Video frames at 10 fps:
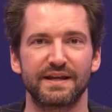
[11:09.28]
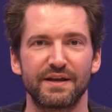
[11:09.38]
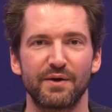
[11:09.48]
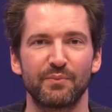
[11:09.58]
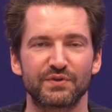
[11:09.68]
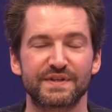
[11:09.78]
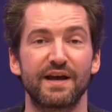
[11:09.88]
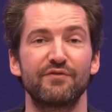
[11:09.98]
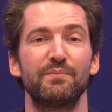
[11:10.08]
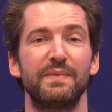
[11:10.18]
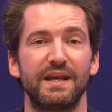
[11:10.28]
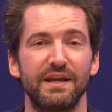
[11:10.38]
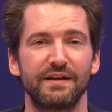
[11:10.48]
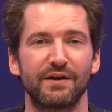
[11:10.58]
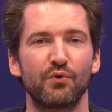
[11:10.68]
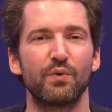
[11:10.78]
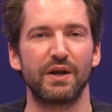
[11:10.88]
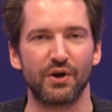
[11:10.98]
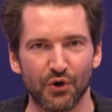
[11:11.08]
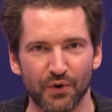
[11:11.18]
and numbers have a meaning. Now we
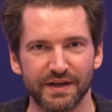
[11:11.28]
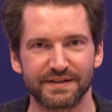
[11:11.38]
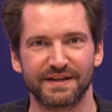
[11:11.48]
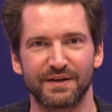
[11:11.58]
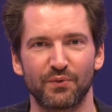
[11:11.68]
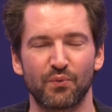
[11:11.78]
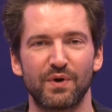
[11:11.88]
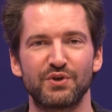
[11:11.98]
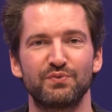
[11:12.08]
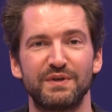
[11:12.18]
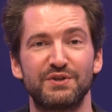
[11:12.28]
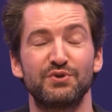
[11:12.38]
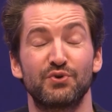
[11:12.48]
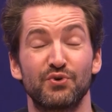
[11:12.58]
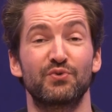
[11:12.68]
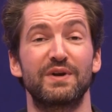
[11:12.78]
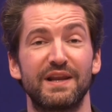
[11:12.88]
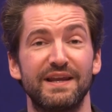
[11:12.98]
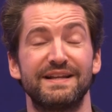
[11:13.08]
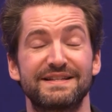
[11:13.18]
know it. And what do we do
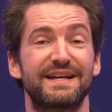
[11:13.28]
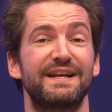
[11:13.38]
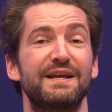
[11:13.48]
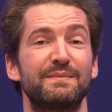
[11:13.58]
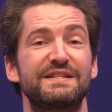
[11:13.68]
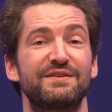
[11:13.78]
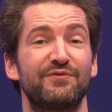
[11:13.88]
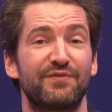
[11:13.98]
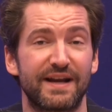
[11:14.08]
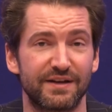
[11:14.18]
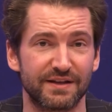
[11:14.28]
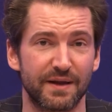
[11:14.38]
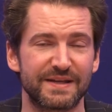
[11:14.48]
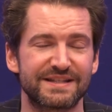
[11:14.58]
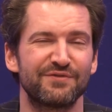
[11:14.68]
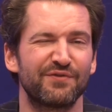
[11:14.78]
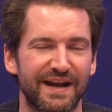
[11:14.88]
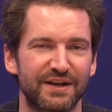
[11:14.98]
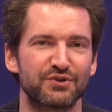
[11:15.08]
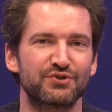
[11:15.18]
concretely inside the MSc
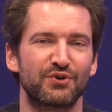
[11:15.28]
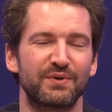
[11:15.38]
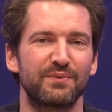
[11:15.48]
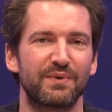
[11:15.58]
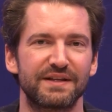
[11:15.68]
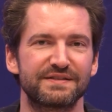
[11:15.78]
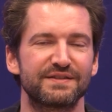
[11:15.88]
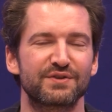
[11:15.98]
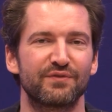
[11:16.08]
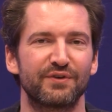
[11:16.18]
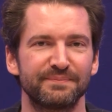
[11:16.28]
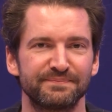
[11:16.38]
Finance? Sorry, well, let's discover.